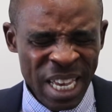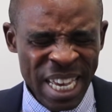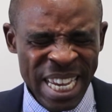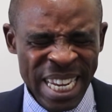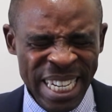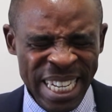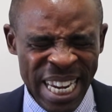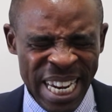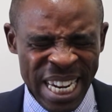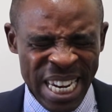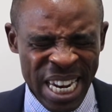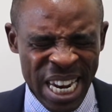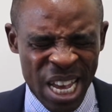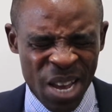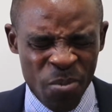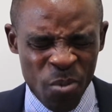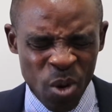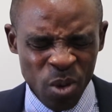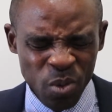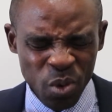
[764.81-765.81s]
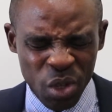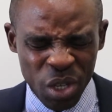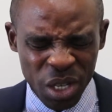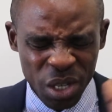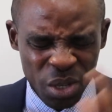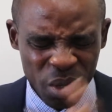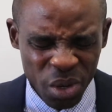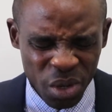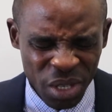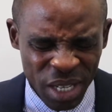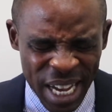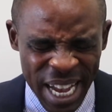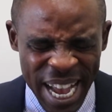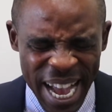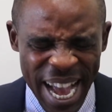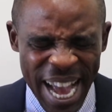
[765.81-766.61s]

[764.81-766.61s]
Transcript: in the name of Jesus. Amen.